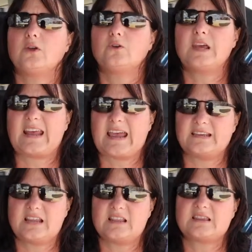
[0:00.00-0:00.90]
you get
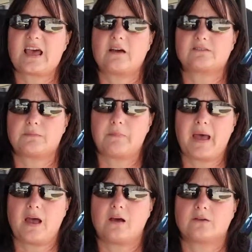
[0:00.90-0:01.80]
18,000
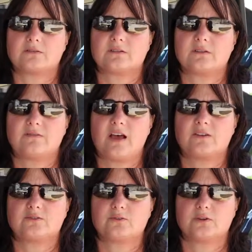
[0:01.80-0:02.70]
pounds of
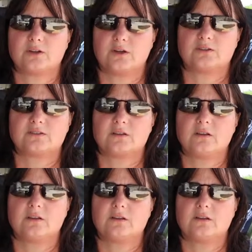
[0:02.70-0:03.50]
household goods